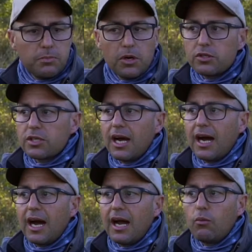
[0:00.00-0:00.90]
modes,
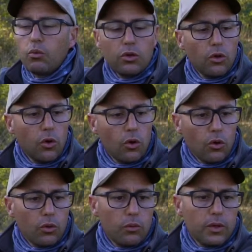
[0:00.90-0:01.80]
I will
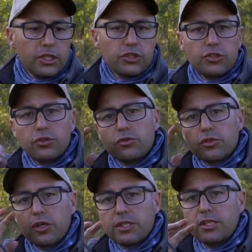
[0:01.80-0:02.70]
always choose
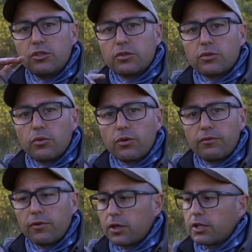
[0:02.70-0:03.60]
continuous
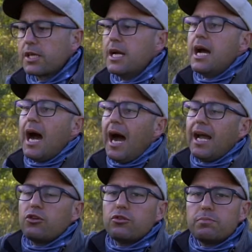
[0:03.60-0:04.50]
autofocus. I
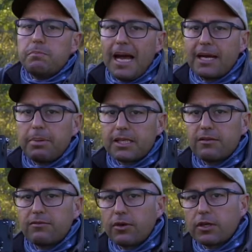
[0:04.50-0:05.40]
use back
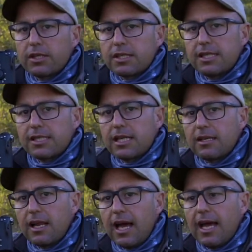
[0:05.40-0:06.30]
button focus, this
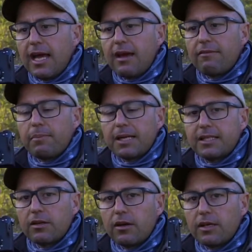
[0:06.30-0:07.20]
little AF
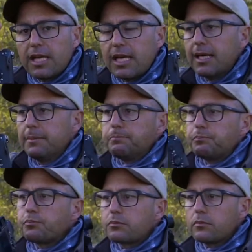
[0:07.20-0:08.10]
button on here,
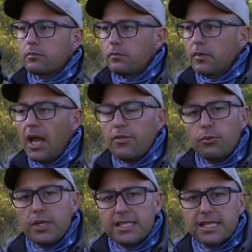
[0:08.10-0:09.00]
and the
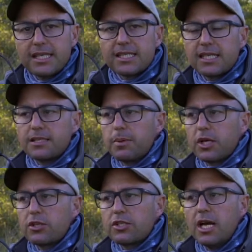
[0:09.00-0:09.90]
reason is
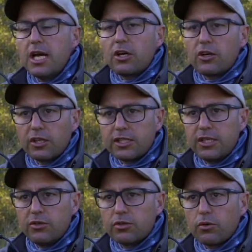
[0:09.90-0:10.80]
because
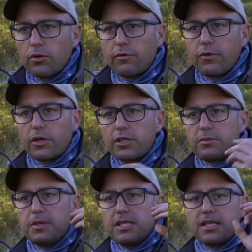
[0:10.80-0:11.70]
continuous
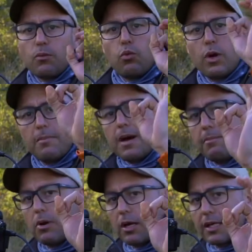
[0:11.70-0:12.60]
autofocus means that where my
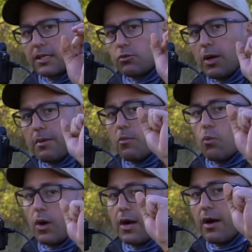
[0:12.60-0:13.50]
block is,
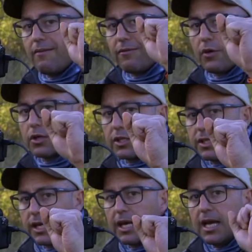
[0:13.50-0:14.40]
where I'm
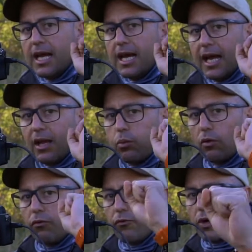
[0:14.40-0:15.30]
focusing, it
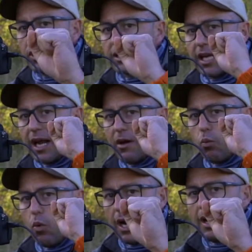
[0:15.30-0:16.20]
will focus, and
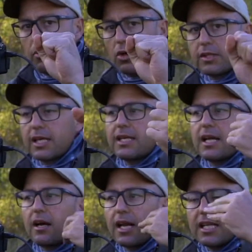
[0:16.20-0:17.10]
while I'm holding it
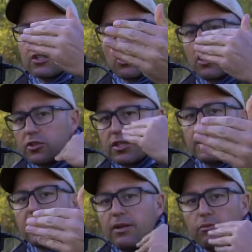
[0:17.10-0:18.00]
down, it's
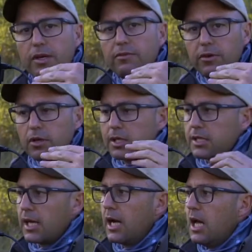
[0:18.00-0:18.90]
constantly
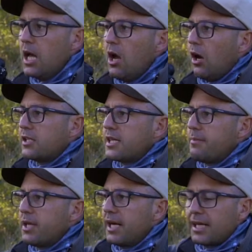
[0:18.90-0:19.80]
refocusing. On
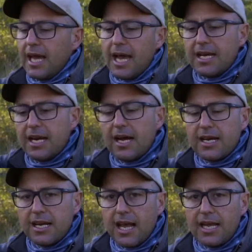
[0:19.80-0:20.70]
something like the A9
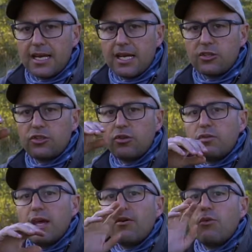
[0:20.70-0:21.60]
and the A9 II,
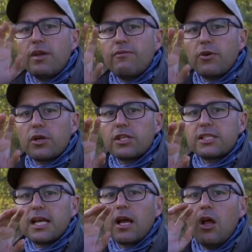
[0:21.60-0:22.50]
they're
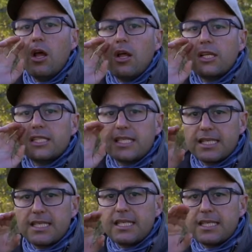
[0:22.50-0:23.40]
refocusing
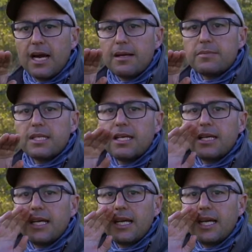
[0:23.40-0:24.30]
60 times
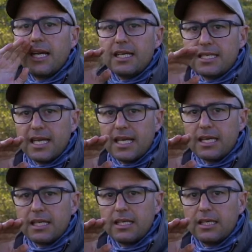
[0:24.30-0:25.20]
in a
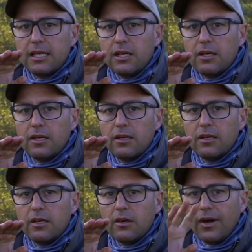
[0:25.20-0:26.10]
second.
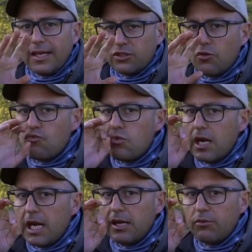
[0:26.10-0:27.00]
All right, so
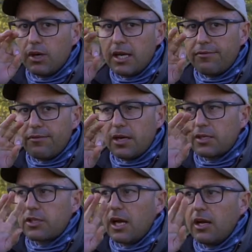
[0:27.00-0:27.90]
really, really
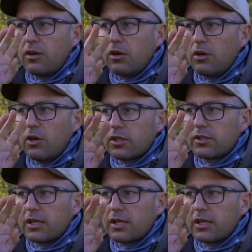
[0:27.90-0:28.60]
fast and lots of